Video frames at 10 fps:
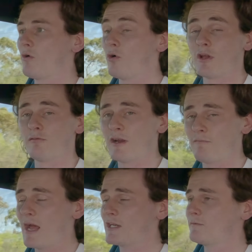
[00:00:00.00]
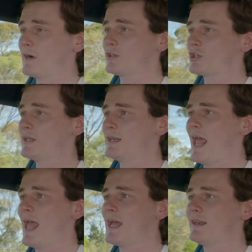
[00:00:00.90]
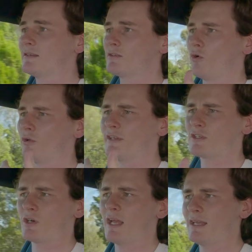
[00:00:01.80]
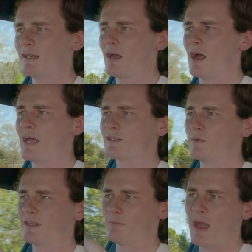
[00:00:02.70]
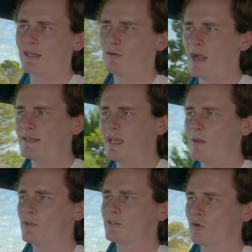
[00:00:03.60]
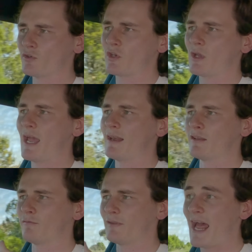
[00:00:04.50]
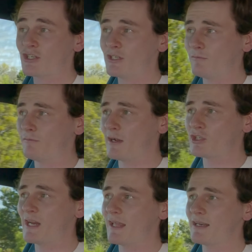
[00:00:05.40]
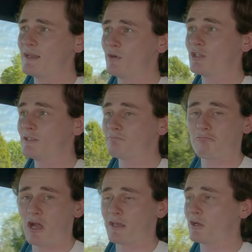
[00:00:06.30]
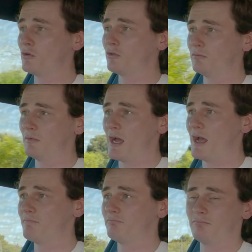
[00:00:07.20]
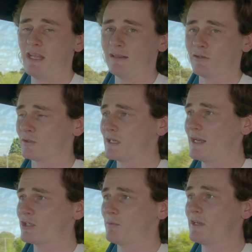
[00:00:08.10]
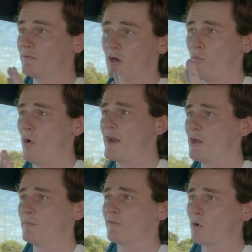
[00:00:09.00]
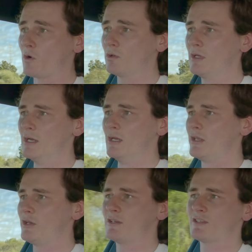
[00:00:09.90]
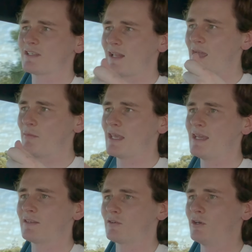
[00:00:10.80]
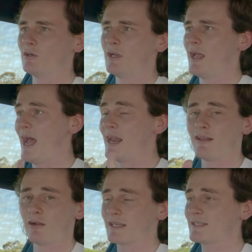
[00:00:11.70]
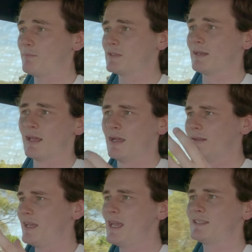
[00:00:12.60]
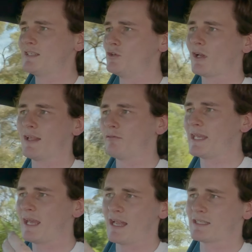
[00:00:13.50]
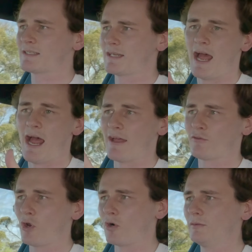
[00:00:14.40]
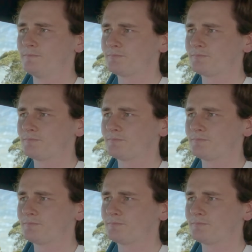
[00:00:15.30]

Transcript: auto rev match function, and all the Australian cars with the Magna Ride dampers also get the flat shift functionality, which is kind of cool. Neat little touch. When you've got wide open throttle, you can just slam a gear through and it'll accept it. The ECU cleverly cuts throttle,